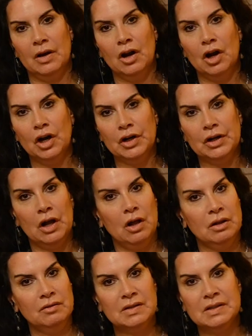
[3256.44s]
the heart
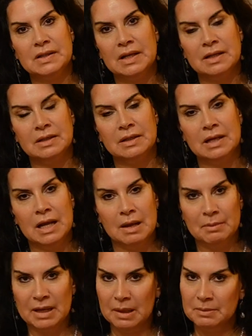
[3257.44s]
all of a sudden
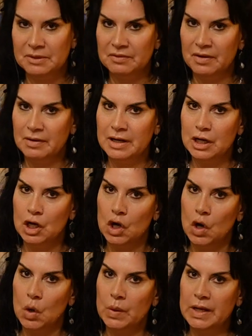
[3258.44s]
becomes very
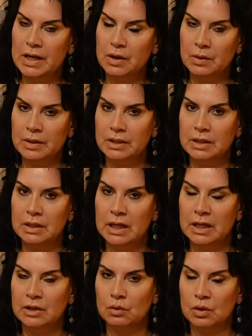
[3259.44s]
coherent
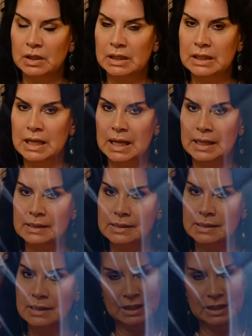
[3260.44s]
and organized,